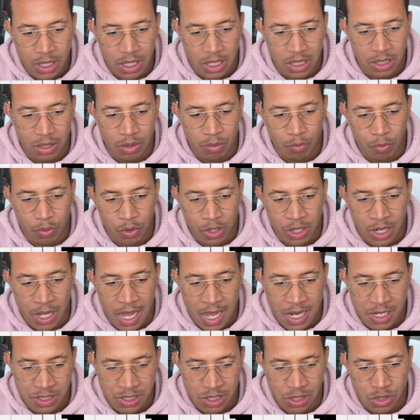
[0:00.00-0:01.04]
and then we're going to
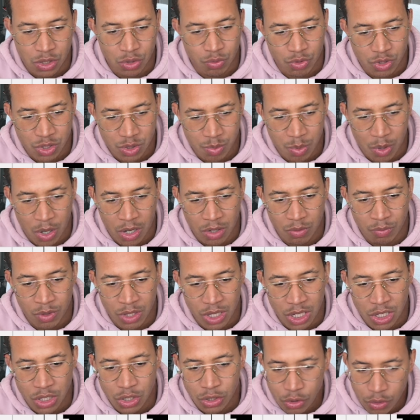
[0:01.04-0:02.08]
ask it to respond with a
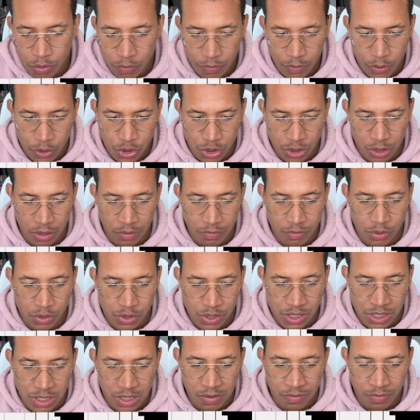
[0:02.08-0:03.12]
new version of their
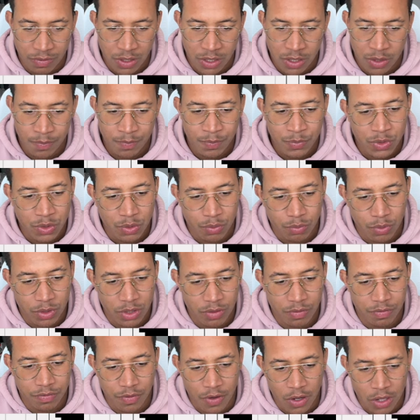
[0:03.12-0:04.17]
CV with the
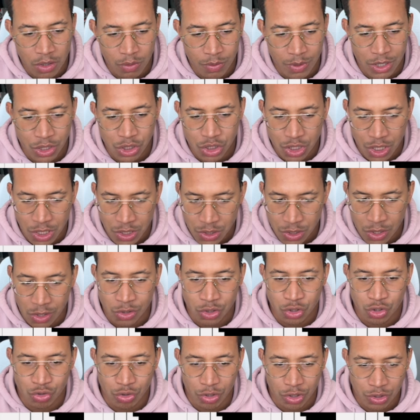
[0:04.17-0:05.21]
following JSON
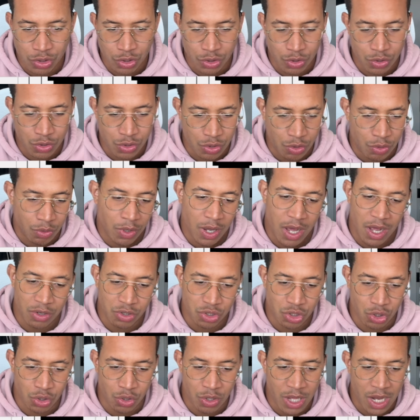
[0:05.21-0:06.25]
structure. So I'll
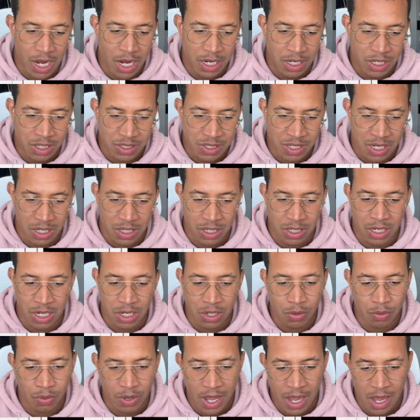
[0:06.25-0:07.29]
show you that in a second. I
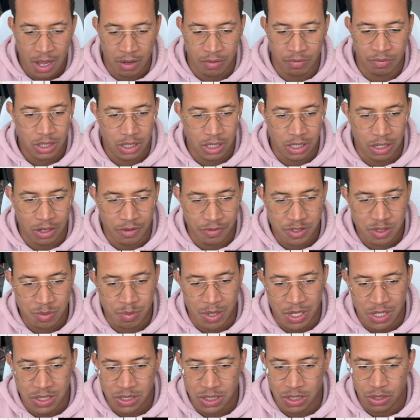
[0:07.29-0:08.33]
don't have enough
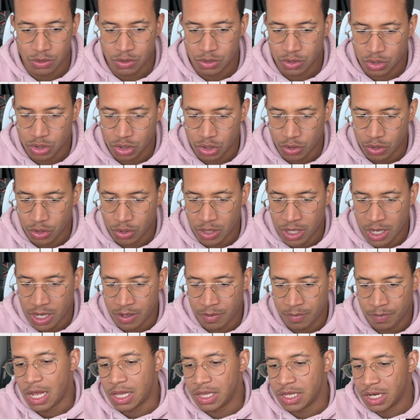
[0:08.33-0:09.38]
space here to show you that.
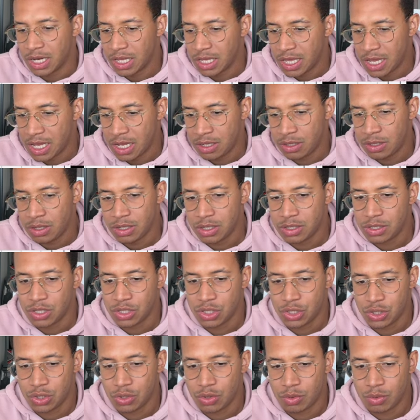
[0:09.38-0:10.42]
And then again,
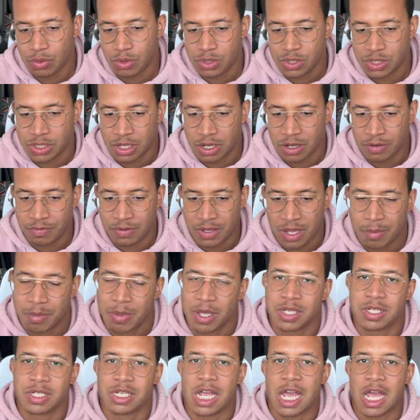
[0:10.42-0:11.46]
additional stuff that
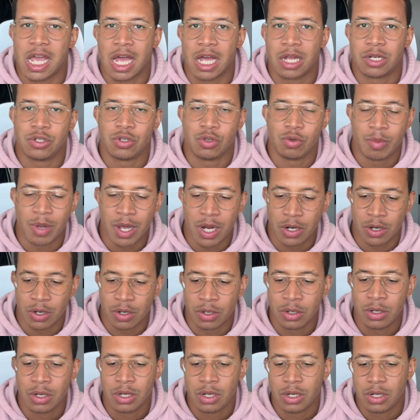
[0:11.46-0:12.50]
makes the AI do
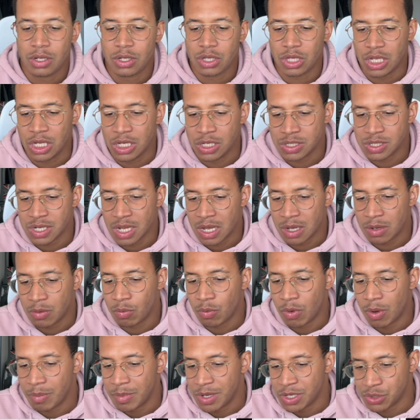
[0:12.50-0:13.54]
better. Things like
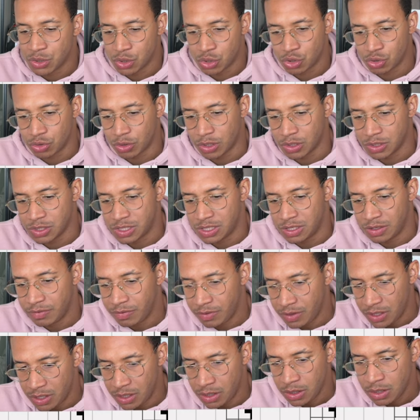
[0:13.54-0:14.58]
what makes a strong
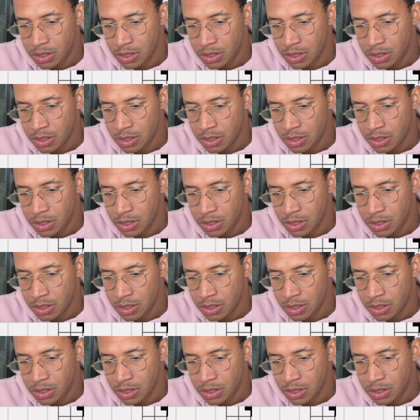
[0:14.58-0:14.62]
CV.